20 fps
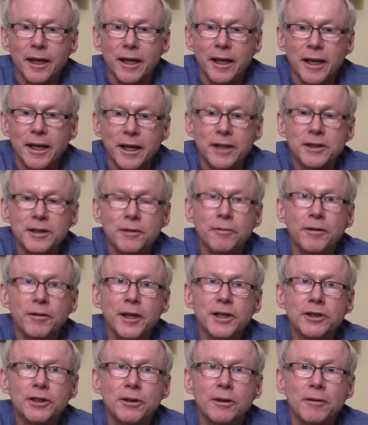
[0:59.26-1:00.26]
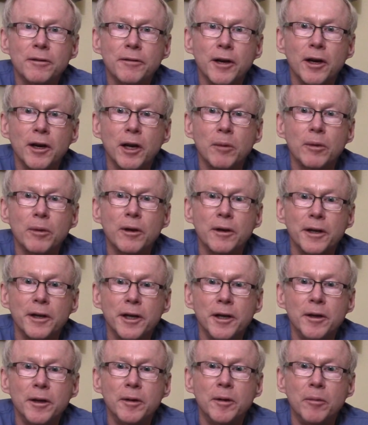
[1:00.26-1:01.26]
it's a feature available
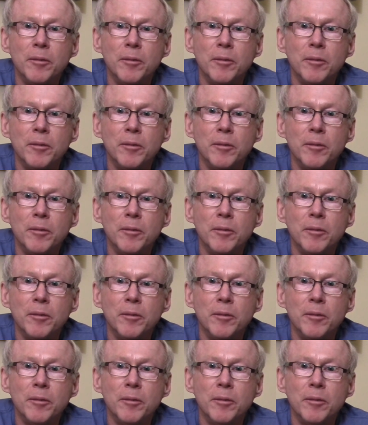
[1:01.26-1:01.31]
in